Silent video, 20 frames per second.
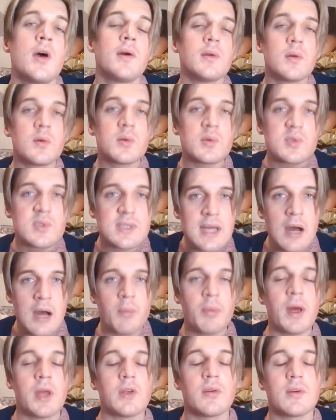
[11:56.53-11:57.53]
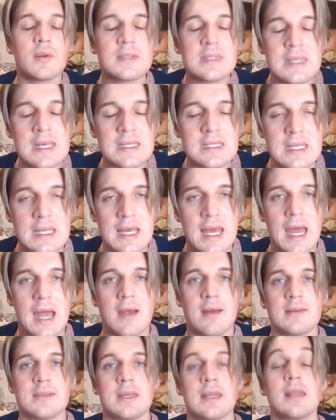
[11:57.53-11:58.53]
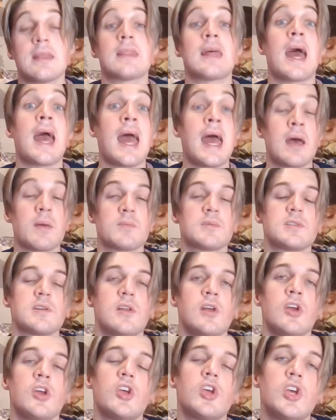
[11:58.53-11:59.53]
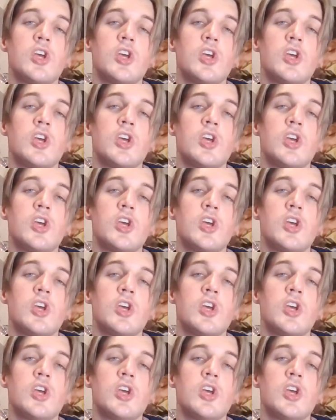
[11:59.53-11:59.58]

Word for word: your scalp and your existing hair is getting that absolute